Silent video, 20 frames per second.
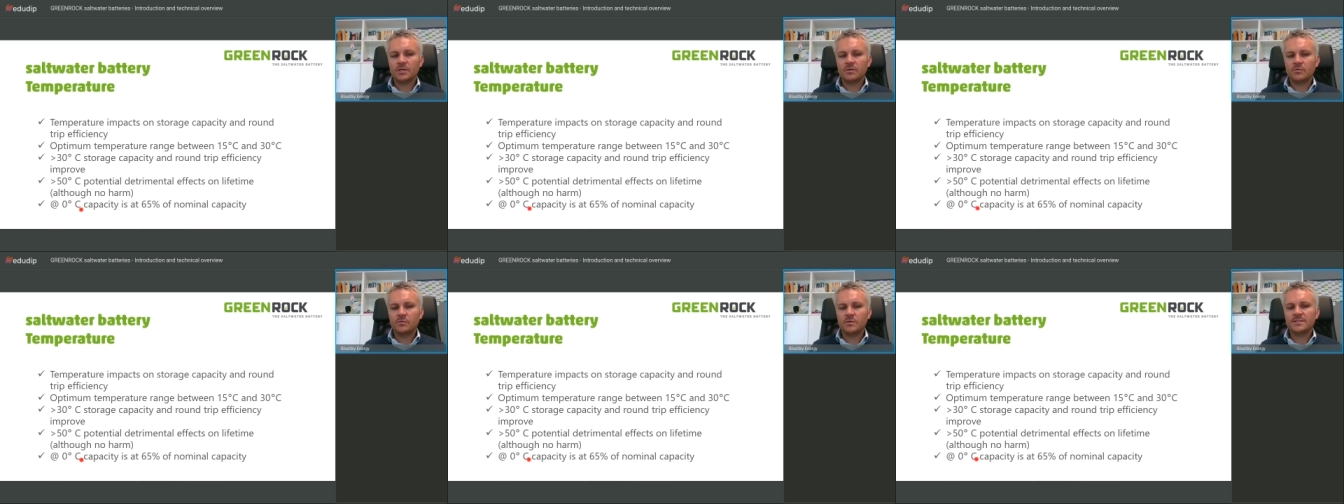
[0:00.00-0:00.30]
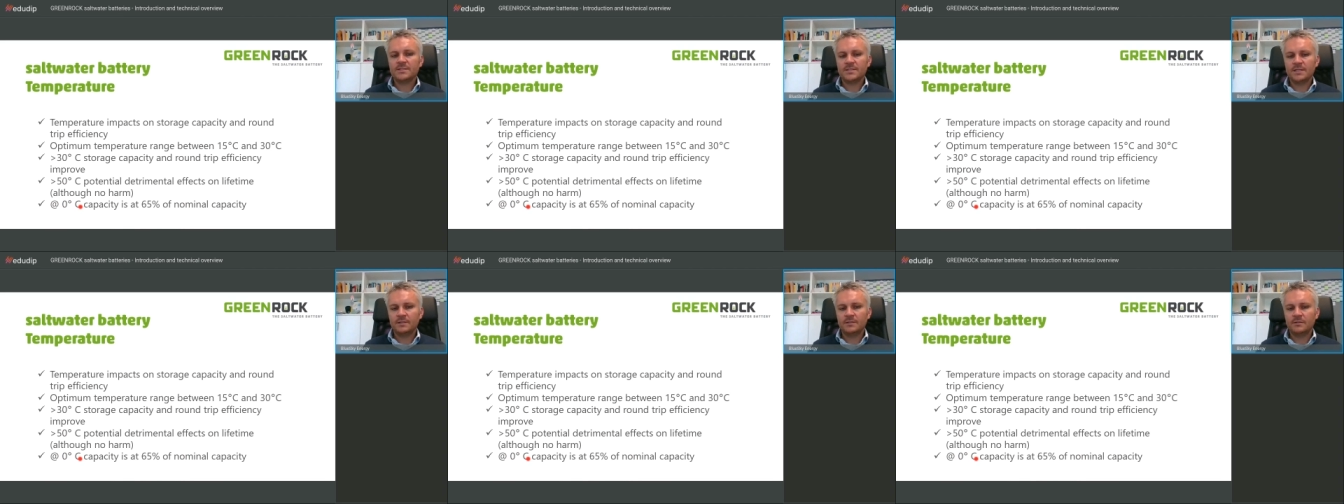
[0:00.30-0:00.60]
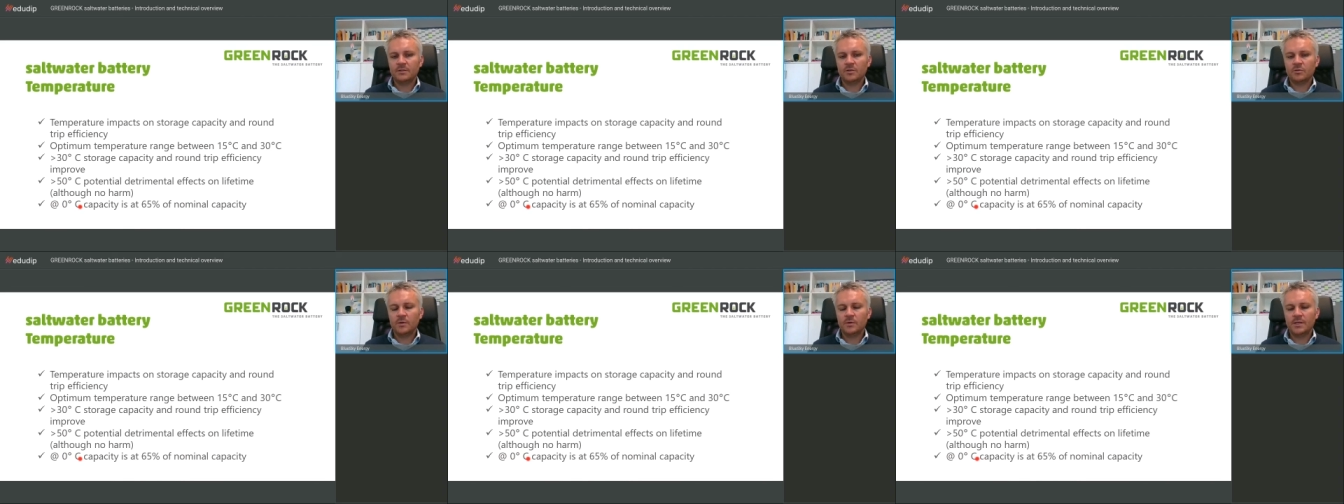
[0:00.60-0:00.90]
we are
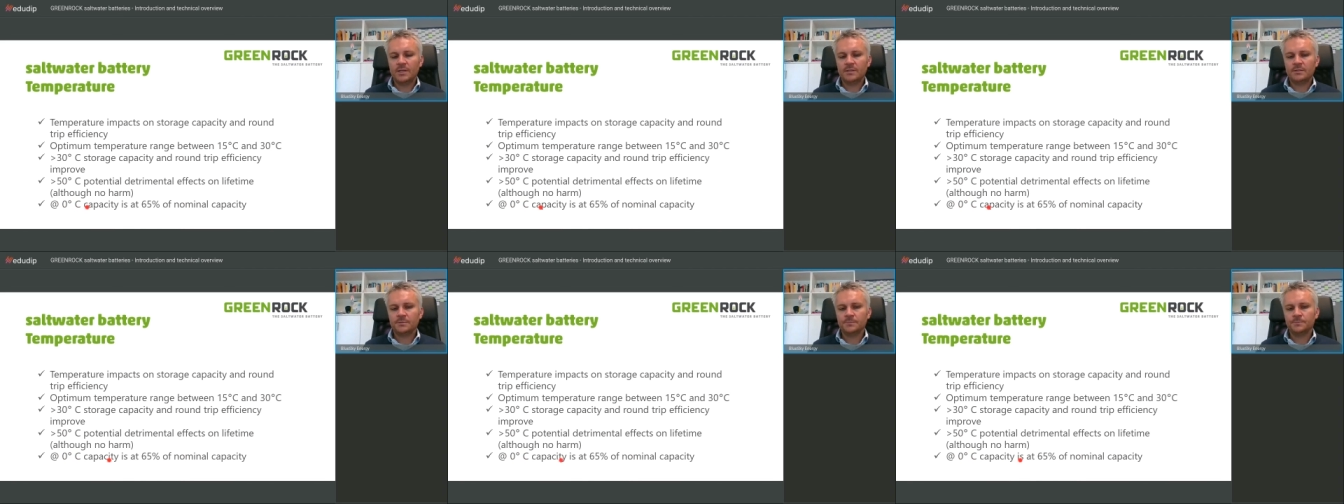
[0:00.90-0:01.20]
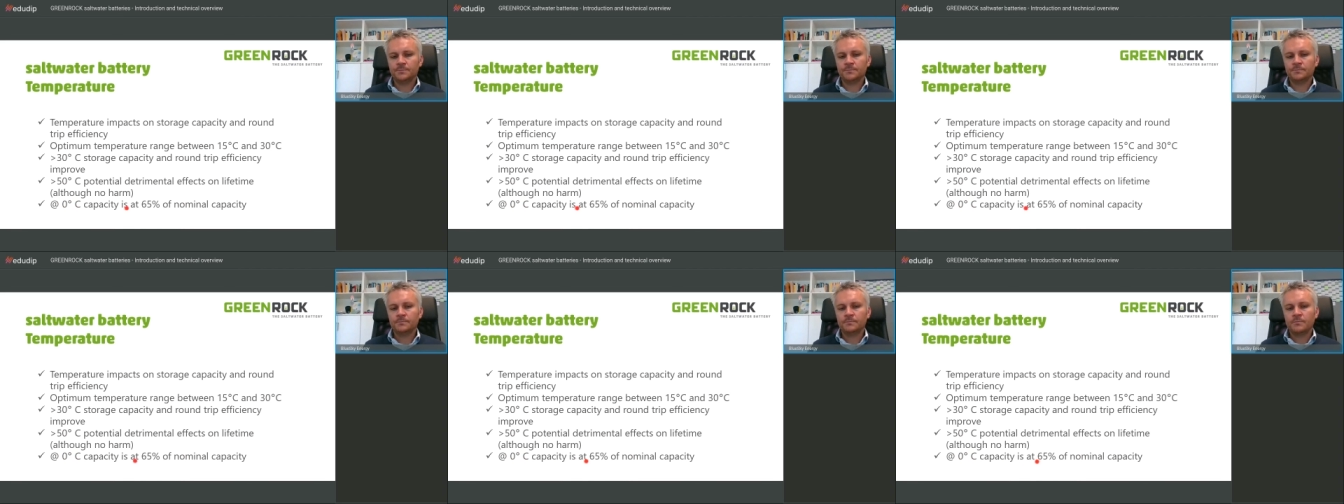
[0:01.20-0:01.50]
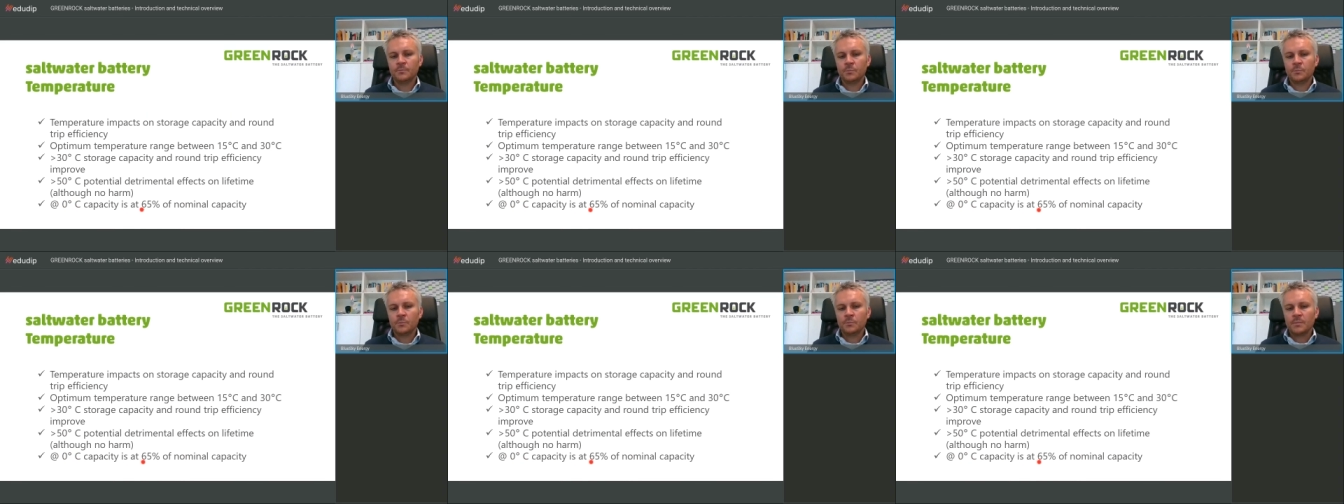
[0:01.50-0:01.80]
at
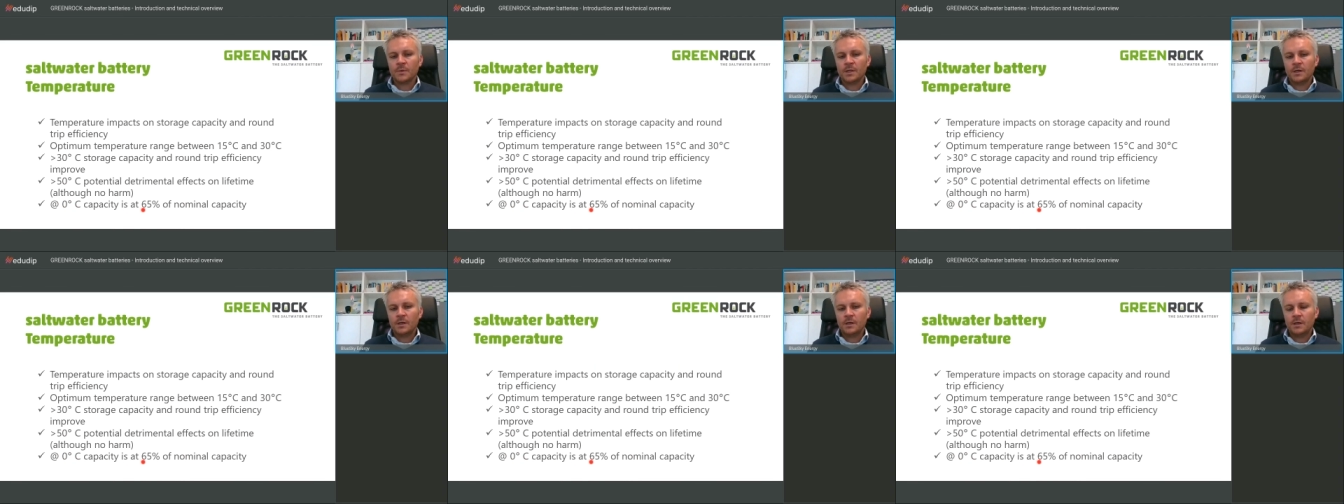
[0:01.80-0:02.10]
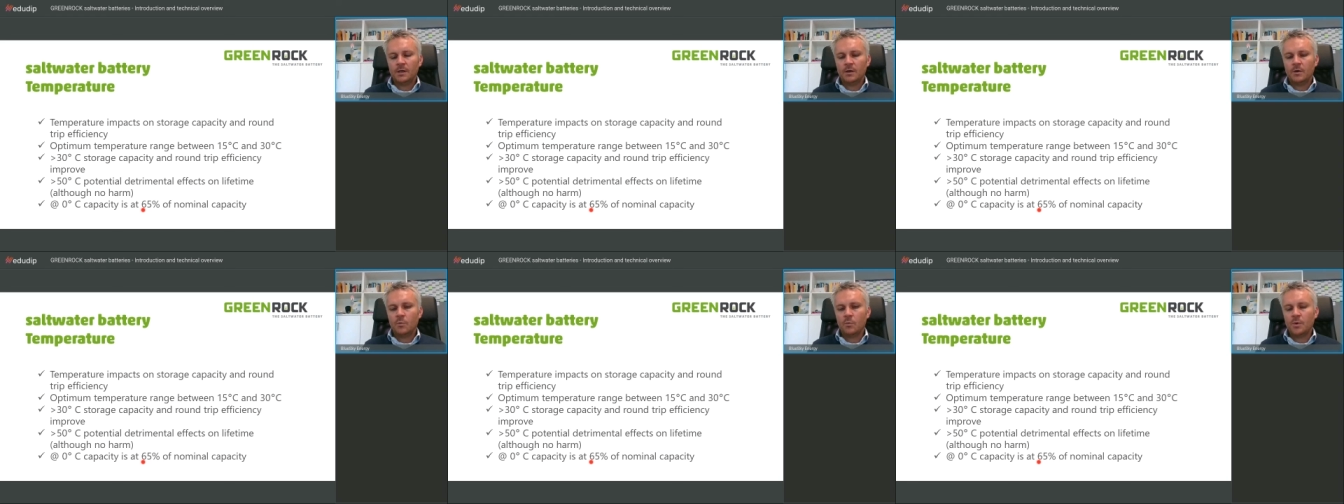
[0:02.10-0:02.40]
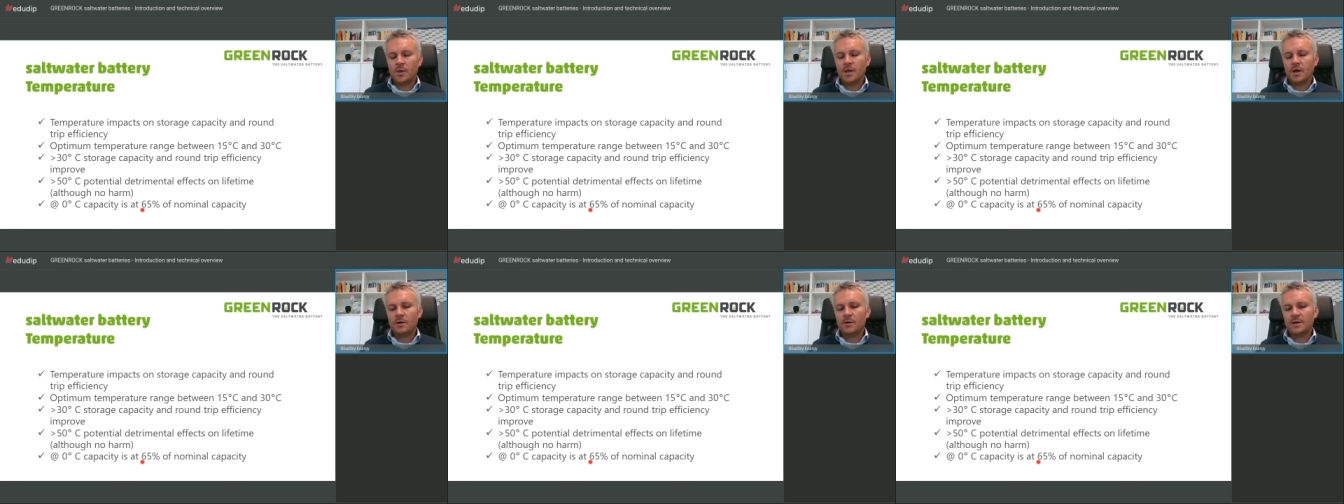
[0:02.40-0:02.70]
65% of nominal
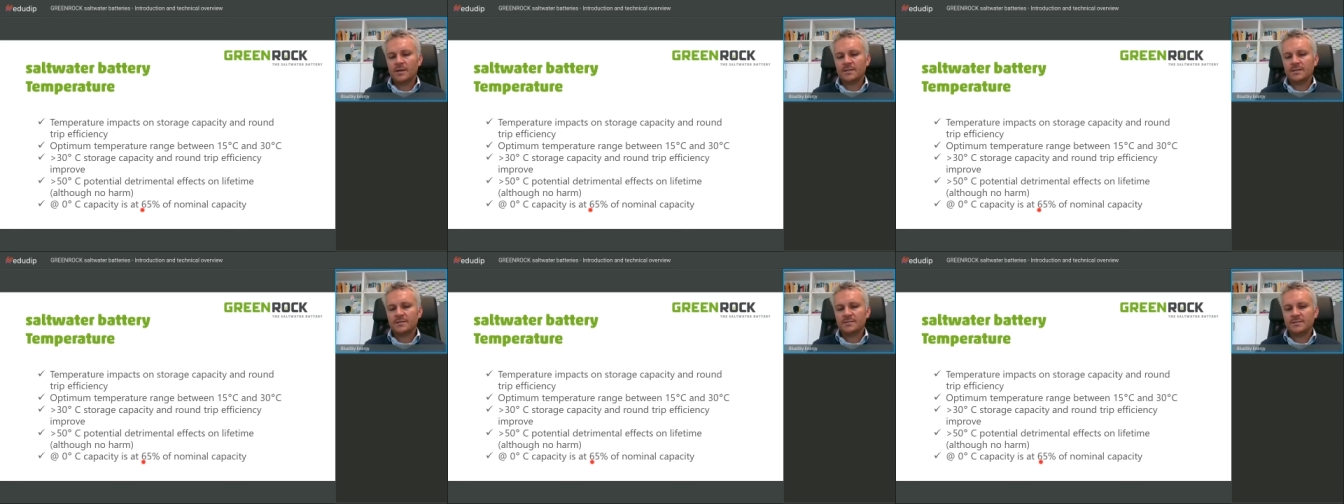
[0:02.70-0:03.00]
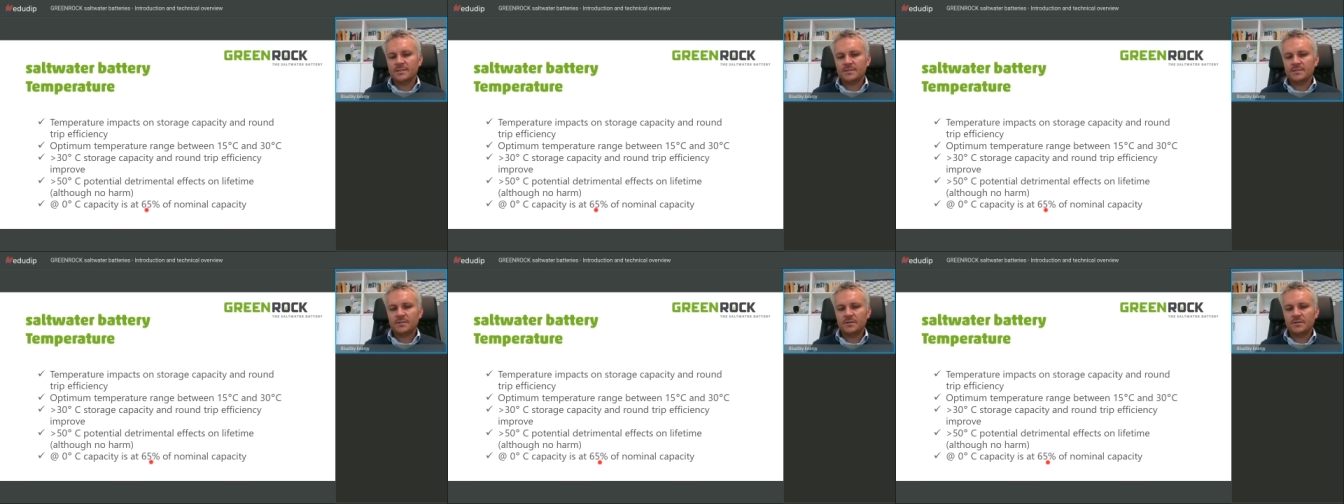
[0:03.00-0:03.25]
capacity,